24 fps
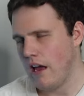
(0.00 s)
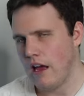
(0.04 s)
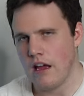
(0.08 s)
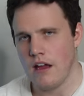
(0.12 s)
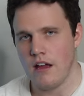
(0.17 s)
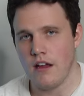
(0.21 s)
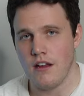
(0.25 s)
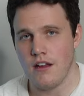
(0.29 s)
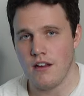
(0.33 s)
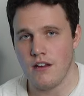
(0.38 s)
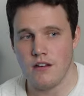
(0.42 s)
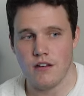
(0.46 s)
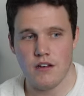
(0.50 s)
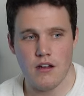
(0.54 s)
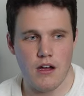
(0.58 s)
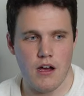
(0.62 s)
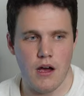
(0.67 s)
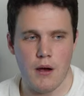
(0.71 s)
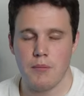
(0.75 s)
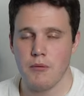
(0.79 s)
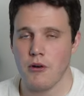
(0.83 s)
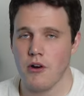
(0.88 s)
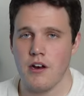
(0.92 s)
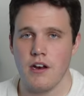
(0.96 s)
A
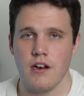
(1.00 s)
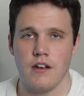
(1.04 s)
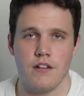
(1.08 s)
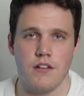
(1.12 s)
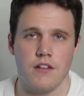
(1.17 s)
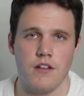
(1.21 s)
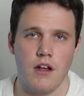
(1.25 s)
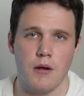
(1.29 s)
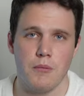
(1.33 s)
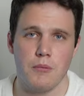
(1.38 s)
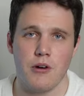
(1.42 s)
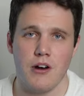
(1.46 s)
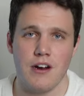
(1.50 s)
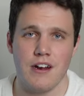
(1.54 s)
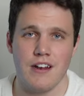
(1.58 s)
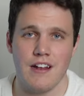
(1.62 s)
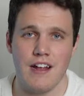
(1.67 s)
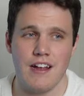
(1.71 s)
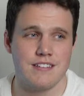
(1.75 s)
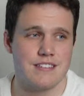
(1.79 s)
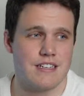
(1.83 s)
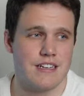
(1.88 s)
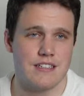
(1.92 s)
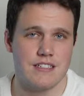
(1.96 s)
upgrade,
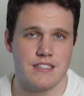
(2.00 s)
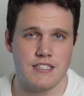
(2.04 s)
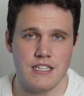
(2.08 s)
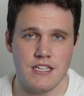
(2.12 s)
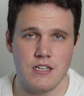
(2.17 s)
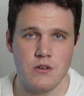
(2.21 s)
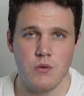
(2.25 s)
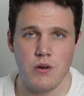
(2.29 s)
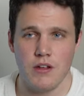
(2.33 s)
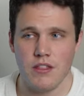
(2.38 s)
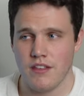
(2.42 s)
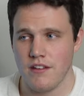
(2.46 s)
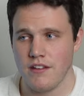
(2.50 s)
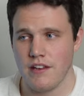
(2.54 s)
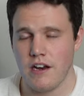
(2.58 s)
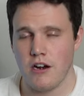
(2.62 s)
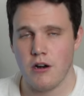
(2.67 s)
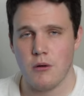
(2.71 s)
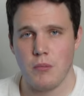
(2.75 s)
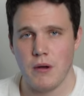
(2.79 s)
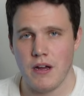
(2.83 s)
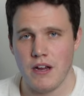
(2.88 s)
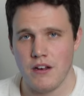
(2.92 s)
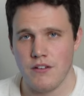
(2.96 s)
upgraded SSD with a
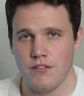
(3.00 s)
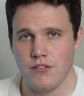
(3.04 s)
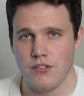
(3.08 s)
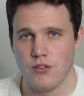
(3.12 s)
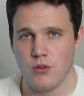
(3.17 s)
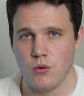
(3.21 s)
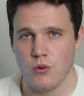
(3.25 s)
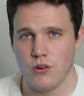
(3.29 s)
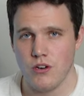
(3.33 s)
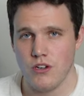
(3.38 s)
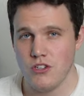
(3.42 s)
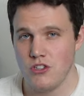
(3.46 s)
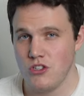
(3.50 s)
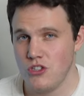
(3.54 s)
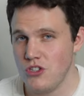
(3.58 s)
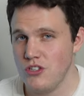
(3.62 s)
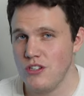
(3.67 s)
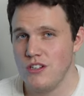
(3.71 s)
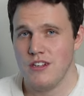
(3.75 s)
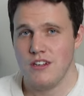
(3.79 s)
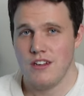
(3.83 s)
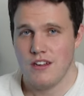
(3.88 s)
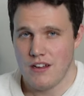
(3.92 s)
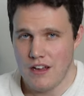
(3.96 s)
terabyte of
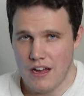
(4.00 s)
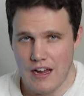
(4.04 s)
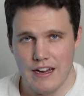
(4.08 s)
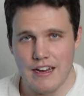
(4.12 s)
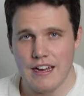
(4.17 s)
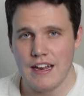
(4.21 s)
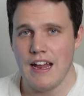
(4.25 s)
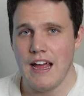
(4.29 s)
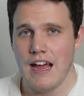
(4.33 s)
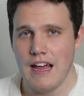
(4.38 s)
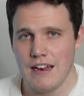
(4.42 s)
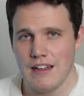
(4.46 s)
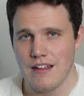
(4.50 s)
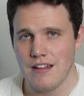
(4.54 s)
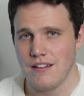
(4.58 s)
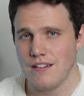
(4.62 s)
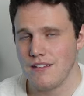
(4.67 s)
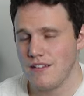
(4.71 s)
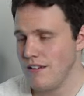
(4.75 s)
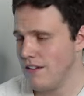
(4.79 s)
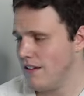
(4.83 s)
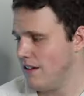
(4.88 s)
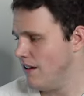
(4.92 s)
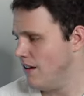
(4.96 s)
storage, I can add
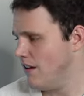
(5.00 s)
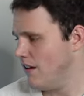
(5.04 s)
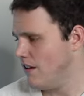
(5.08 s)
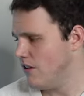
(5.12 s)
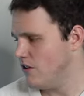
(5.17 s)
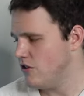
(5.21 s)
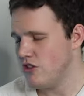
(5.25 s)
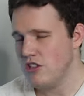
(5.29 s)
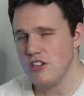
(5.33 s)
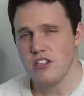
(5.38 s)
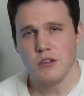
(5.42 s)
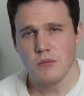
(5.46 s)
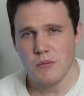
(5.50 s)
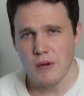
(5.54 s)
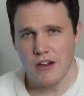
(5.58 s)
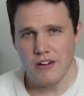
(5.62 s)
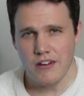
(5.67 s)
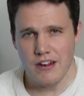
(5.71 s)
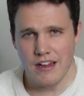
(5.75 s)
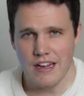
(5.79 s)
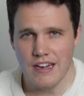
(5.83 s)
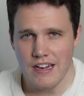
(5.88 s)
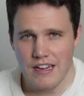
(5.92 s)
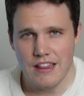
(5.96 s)
it just
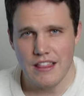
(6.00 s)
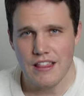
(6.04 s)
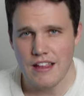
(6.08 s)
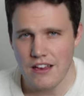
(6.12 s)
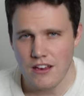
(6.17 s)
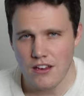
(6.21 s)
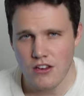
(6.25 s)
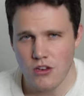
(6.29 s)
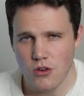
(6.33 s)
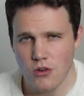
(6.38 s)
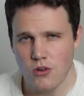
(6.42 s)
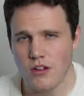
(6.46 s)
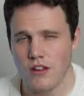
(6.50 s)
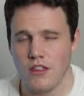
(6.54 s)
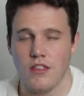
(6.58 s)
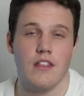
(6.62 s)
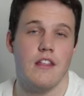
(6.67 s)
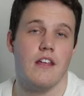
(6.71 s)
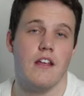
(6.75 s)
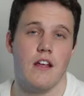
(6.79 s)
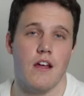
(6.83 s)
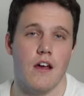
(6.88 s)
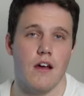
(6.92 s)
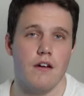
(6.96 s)
about anything you
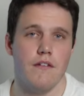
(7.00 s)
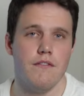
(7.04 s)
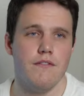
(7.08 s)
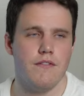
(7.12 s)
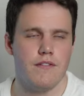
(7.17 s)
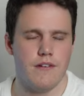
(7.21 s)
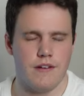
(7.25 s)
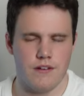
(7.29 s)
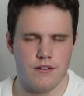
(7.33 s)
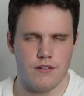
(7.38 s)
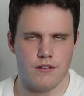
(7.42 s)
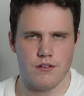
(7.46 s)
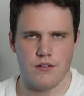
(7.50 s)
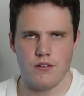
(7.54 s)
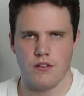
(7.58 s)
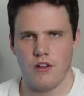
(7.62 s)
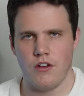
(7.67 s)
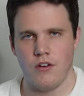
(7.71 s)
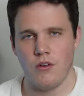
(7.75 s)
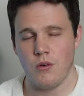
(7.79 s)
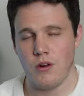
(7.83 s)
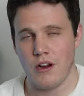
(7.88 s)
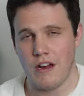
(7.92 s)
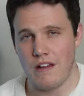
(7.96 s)
can think of, as
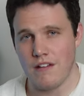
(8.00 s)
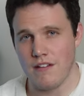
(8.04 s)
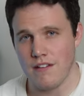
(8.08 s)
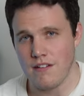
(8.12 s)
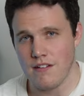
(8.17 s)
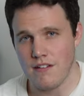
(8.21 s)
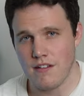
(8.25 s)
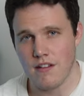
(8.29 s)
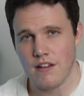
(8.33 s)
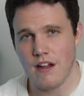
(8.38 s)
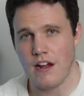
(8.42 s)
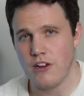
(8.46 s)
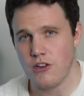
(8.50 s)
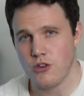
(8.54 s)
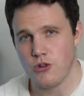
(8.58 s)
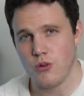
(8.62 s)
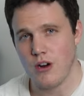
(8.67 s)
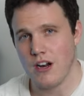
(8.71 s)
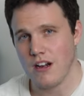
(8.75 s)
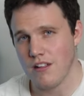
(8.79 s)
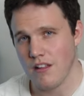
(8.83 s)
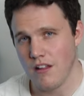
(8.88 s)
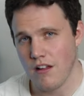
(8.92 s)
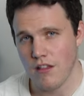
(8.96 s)
long as it's not
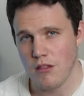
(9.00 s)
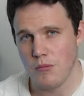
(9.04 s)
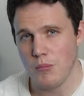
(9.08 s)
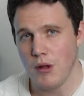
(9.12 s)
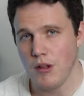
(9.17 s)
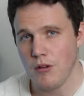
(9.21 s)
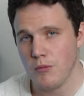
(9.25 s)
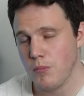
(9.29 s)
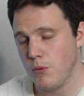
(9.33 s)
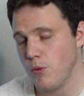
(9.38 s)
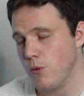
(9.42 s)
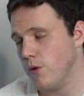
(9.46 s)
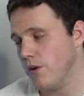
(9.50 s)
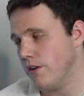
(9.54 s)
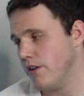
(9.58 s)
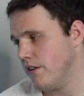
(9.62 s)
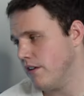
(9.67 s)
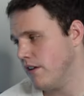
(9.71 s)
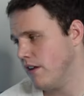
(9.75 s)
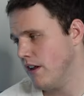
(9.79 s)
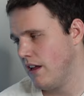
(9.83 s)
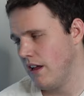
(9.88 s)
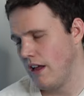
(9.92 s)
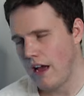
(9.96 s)
directly on the
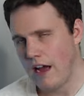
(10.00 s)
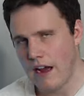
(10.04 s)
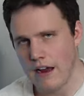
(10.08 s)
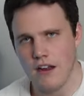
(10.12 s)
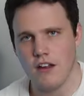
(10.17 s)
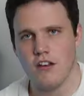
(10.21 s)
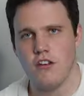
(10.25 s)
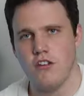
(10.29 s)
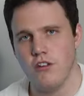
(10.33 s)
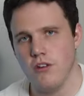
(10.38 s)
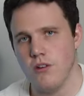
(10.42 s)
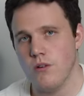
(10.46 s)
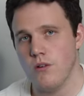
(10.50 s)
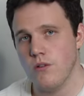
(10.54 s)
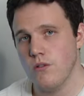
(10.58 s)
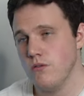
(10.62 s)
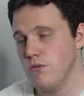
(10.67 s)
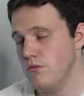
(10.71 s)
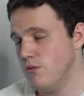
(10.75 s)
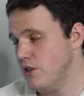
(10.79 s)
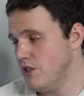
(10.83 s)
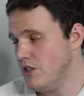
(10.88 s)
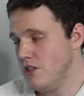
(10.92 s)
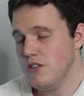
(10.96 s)
motherboard, I can do,
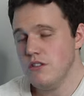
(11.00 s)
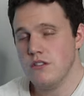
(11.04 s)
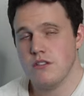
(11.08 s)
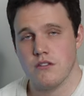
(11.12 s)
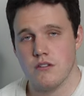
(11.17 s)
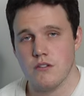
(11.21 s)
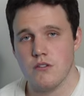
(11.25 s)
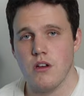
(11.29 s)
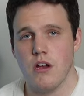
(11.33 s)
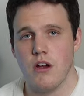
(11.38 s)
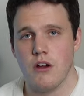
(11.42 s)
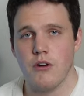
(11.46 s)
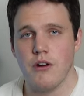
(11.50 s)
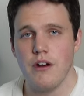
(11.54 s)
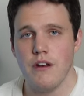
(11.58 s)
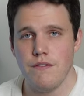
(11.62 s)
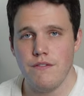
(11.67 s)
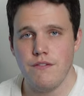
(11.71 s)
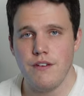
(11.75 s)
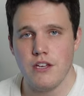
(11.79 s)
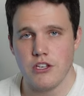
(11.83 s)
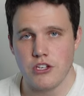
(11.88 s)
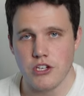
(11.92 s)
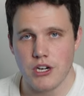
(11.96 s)
which is a
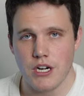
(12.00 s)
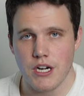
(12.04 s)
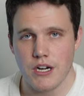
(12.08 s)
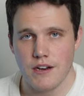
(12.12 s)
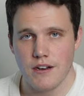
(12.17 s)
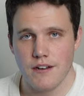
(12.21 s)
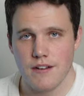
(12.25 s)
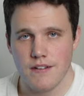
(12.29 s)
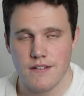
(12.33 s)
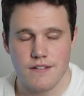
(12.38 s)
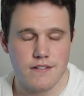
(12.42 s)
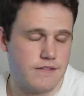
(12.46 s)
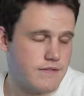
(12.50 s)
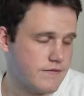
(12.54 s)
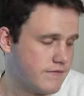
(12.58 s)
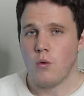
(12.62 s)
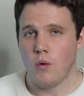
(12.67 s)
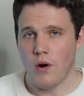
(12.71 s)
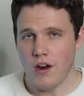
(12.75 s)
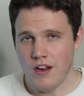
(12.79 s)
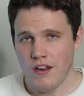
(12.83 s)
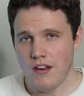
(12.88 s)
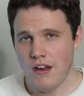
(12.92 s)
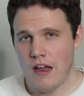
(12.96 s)
great feature.
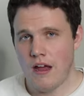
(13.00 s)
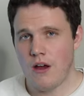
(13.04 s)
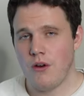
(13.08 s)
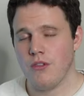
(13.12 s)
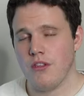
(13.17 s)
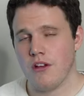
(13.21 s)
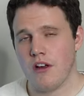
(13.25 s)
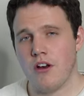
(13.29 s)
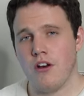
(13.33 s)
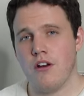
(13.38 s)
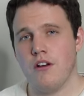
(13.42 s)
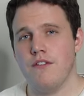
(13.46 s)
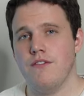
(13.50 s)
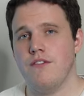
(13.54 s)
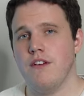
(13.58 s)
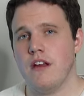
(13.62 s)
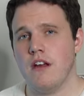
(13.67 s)
Right now, the current